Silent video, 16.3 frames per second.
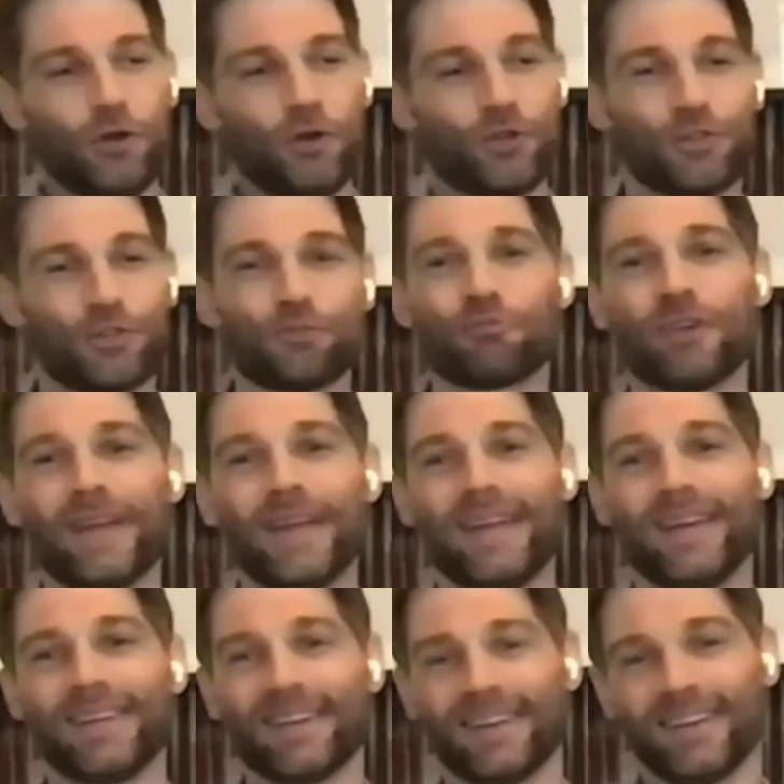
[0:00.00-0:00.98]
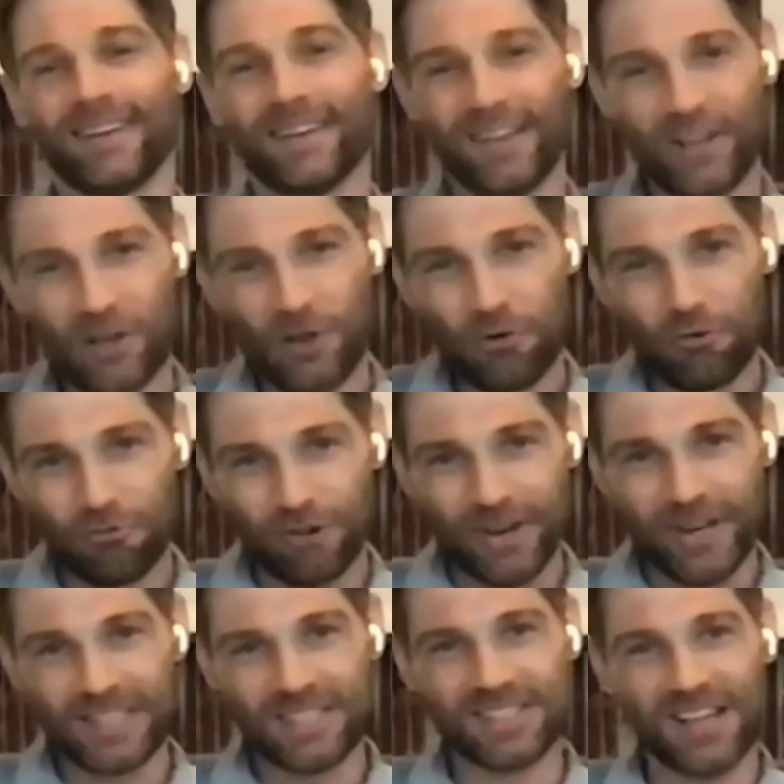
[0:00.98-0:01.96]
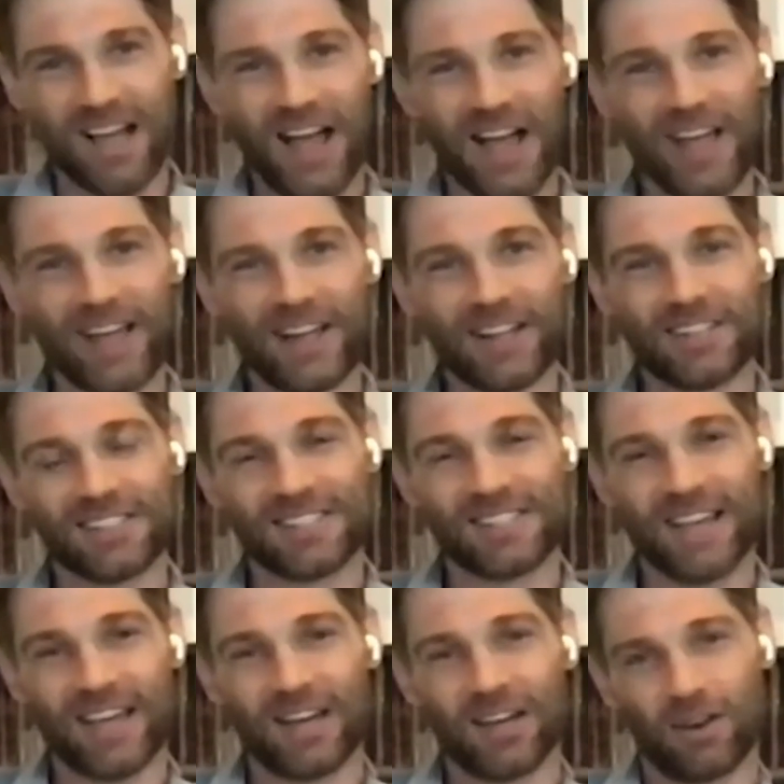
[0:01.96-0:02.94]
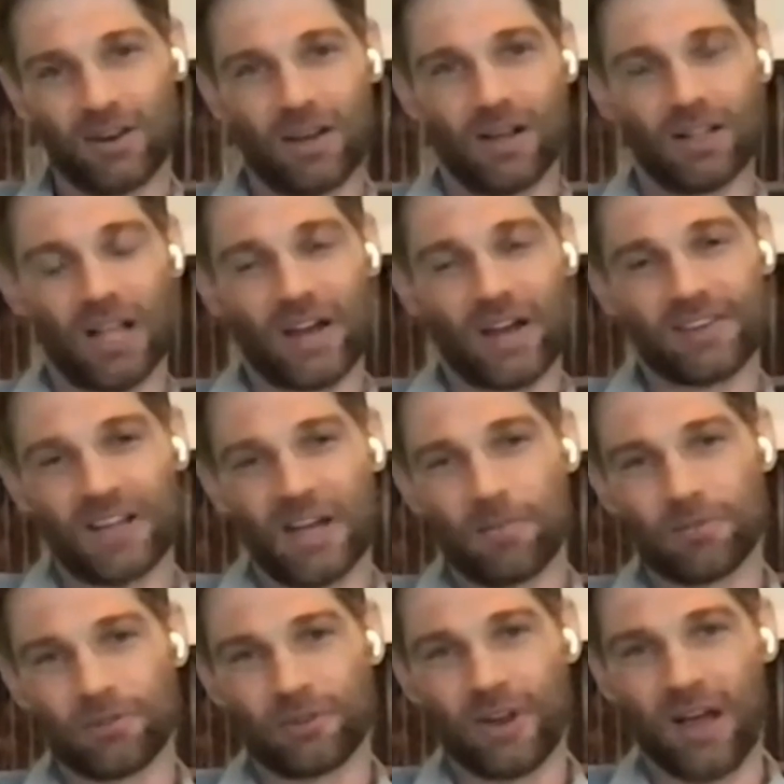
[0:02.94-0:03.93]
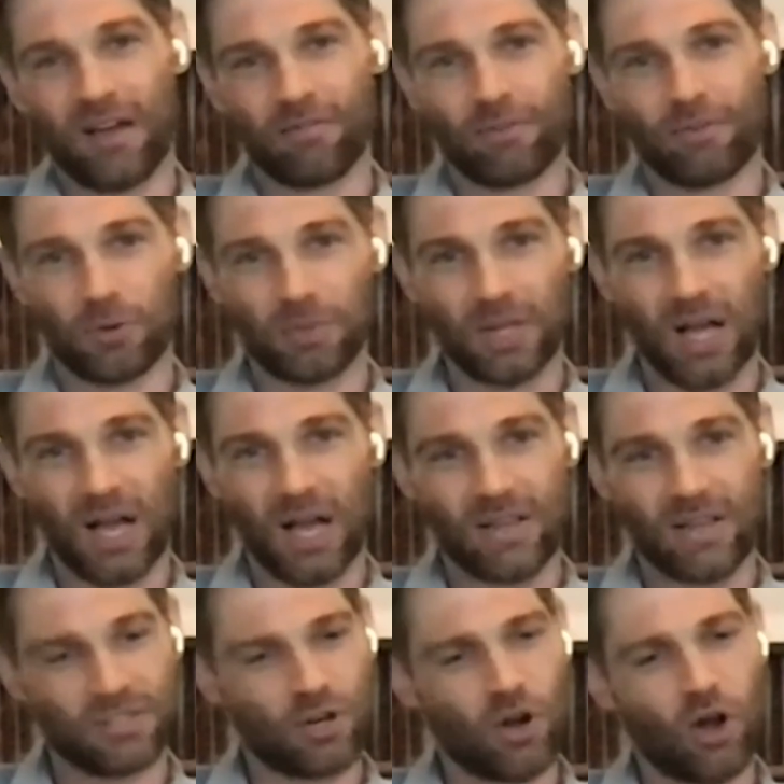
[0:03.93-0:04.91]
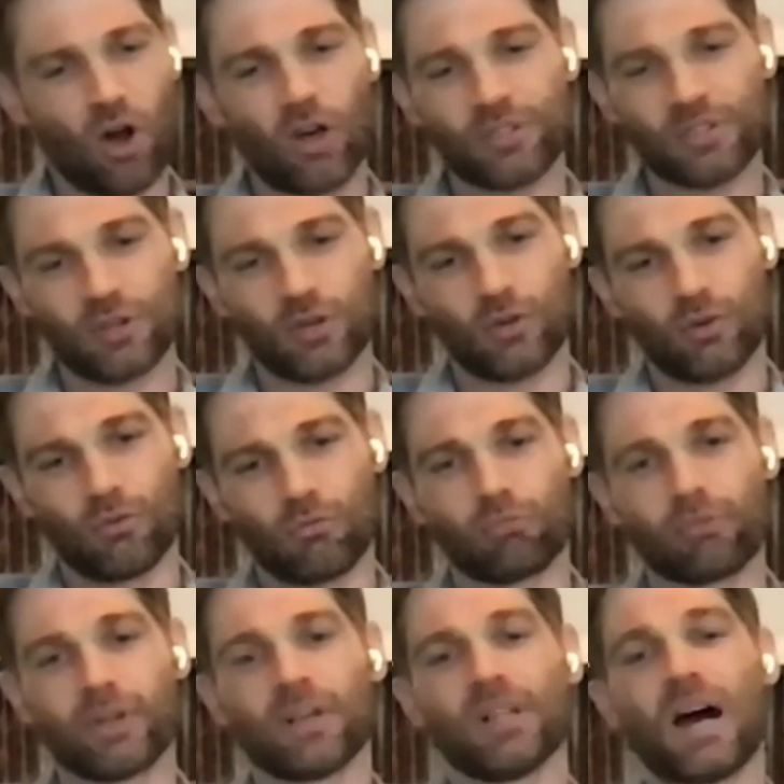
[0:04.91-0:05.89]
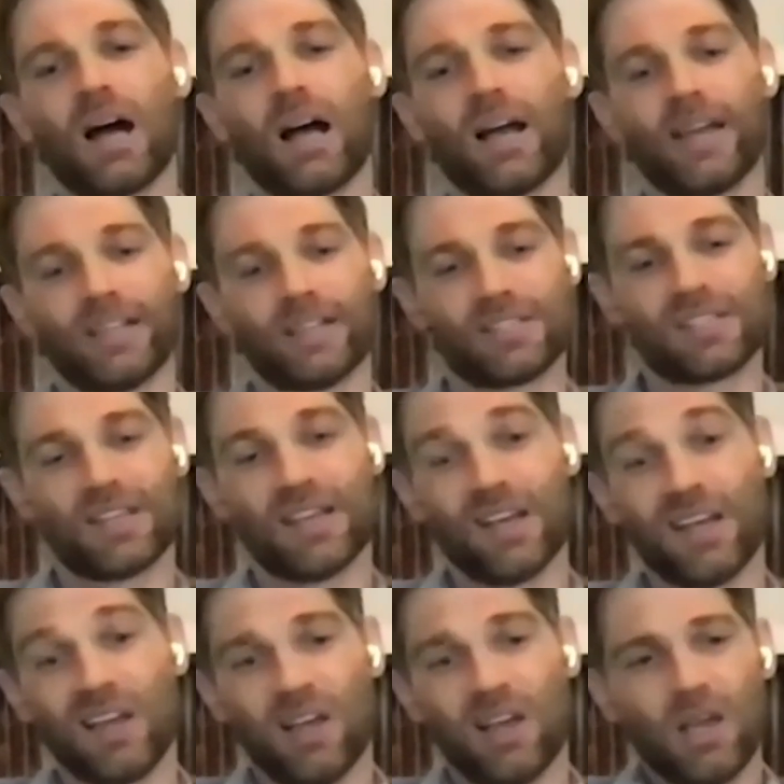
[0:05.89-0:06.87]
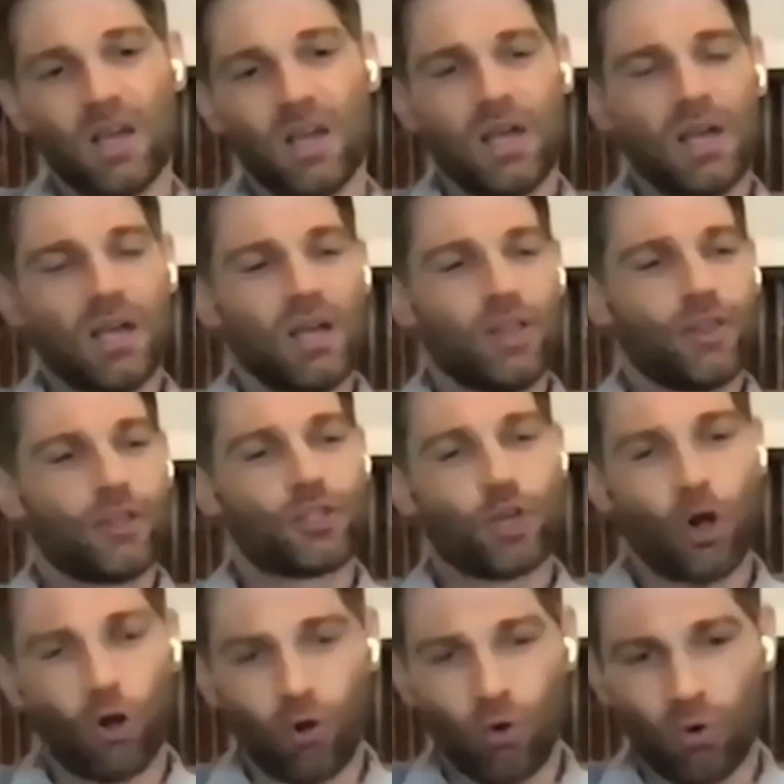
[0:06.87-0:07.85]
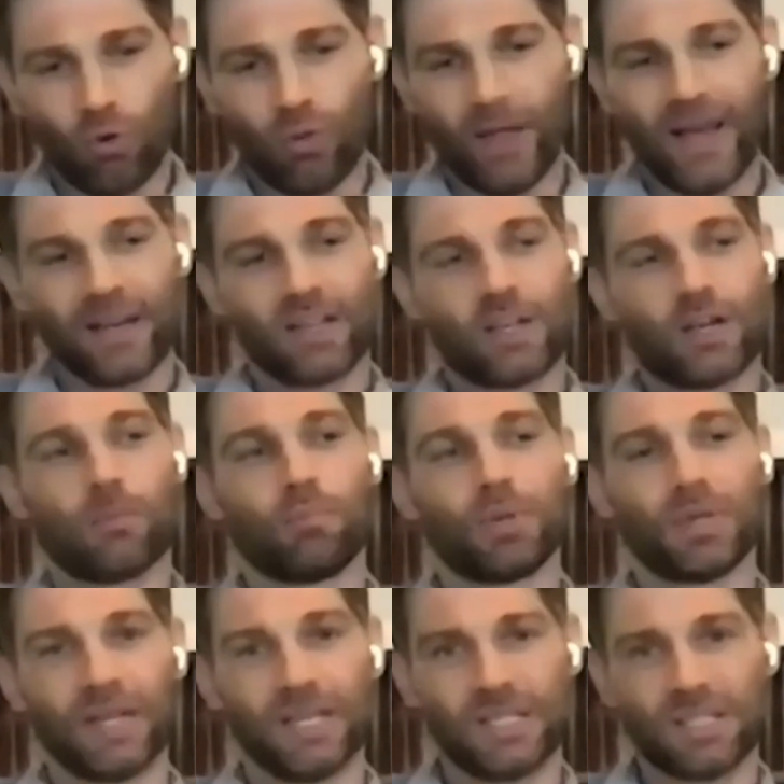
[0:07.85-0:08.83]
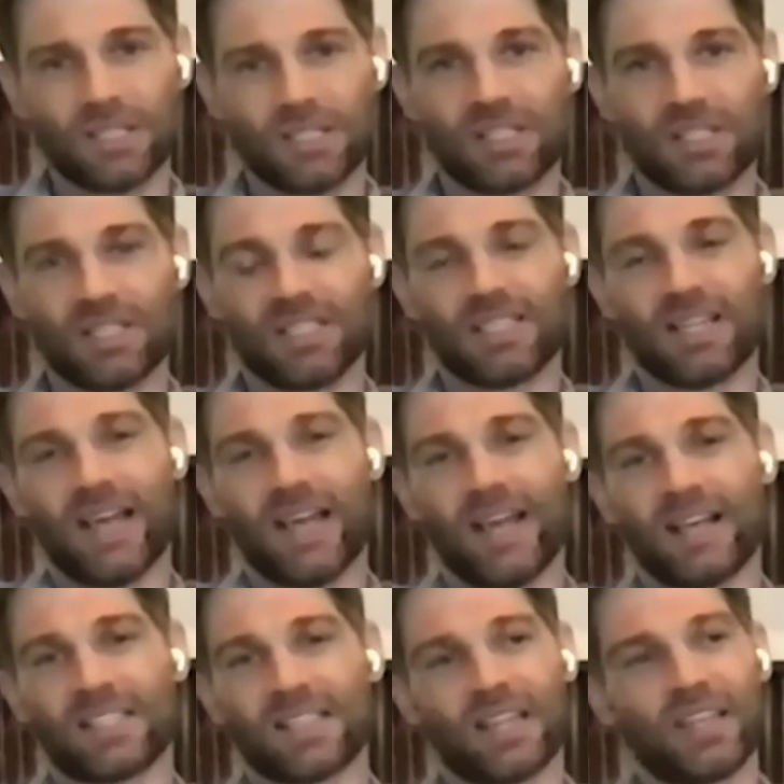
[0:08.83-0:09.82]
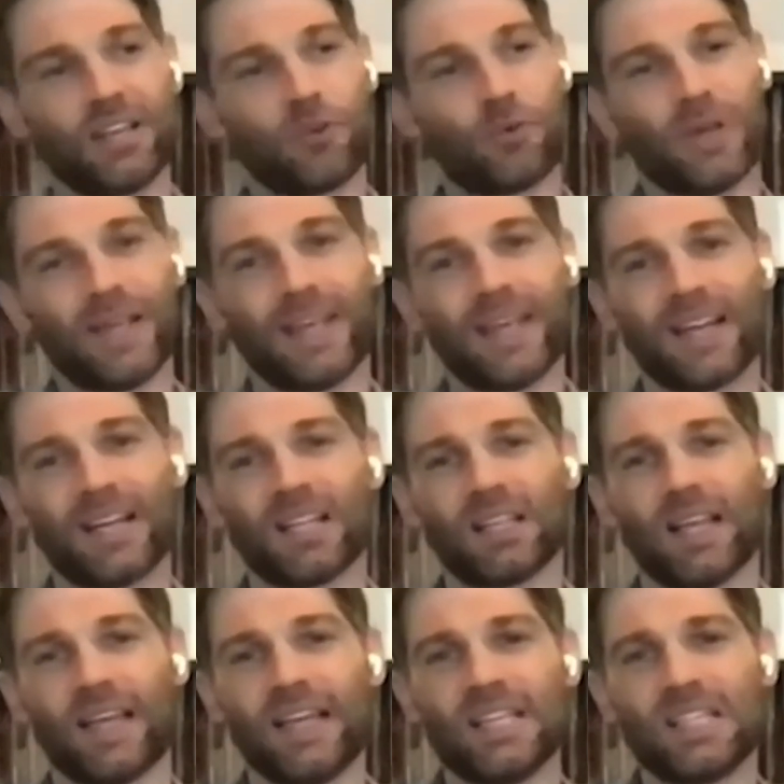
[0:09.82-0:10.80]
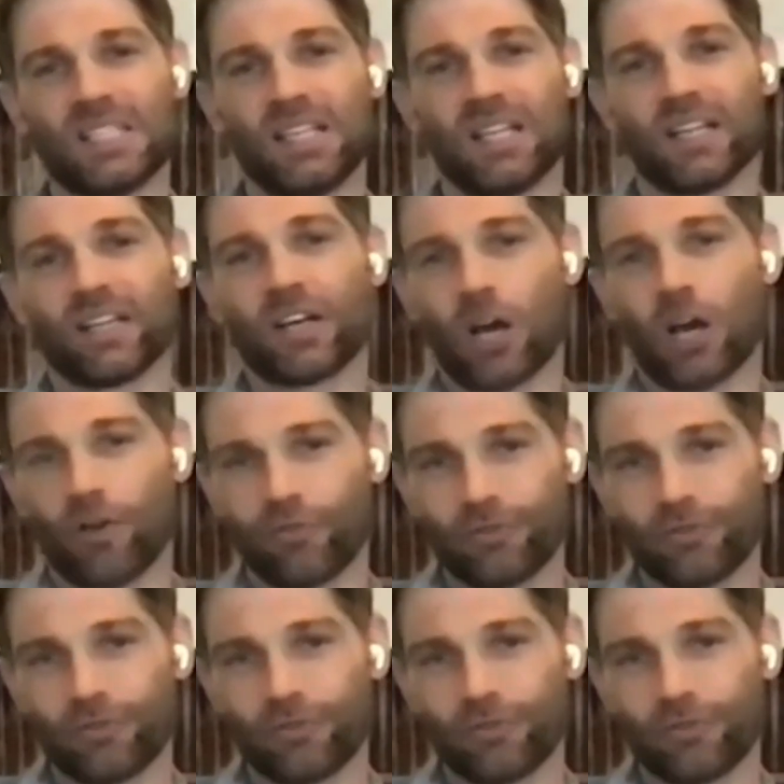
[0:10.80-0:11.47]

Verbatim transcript: learn to read read signs that a lot of times are not verbalized and also realize the toll that complacency takes. I think we get lazy and